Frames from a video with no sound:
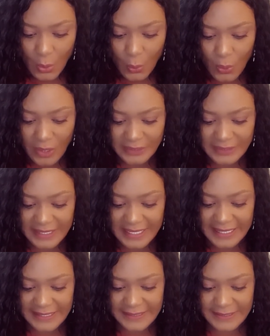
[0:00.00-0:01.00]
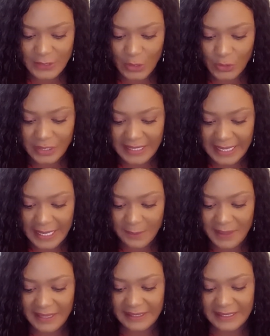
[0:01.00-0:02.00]
what is your
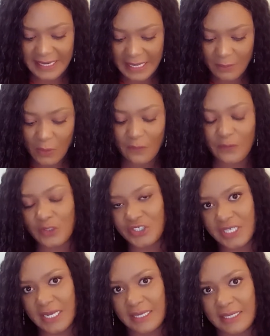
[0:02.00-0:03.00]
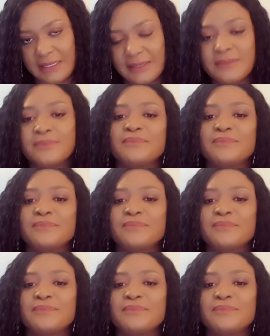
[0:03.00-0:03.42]
name and the name of your channel?